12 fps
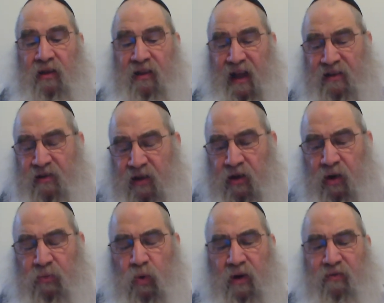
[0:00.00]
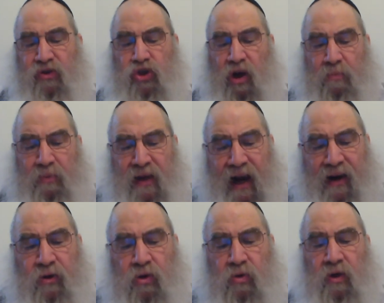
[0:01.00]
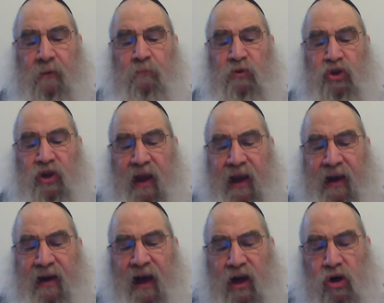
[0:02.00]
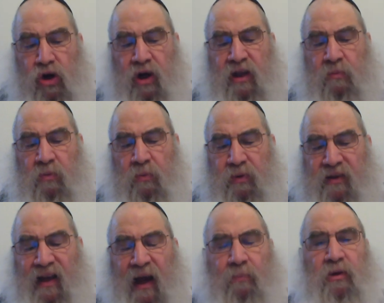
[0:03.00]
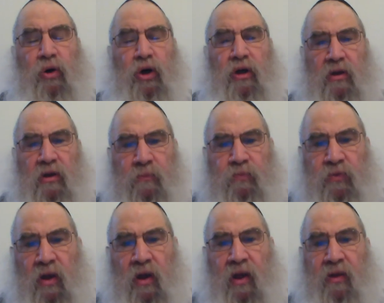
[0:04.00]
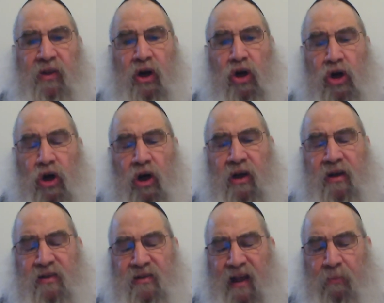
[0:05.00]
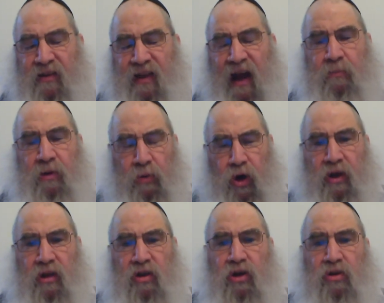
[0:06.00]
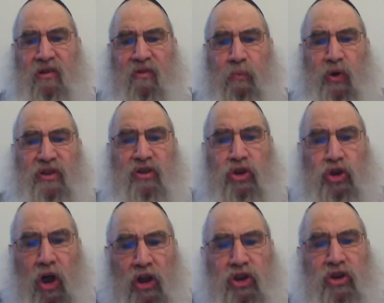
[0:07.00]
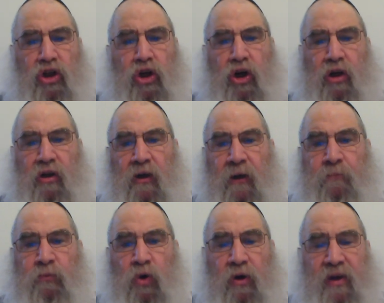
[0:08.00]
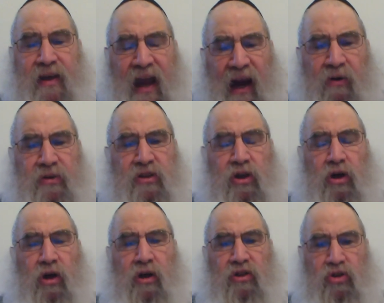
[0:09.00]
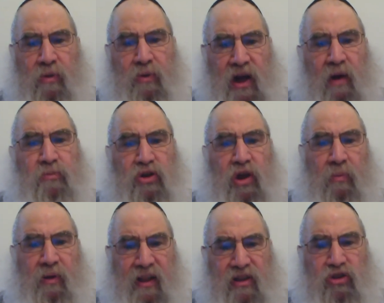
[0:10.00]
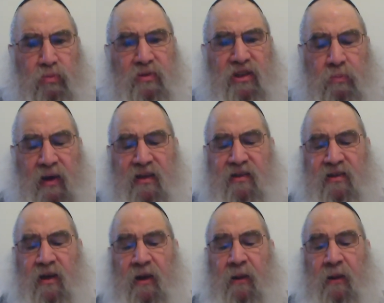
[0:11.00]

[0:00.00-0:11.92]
That's din number one. V'sham b'yarnu she'ein ha'goyim metamin b'oil. That a goy is not metami b'oil. In other words, if a person touches a goy, or he carries a goy, so he becomes tummy, that's tumas mes.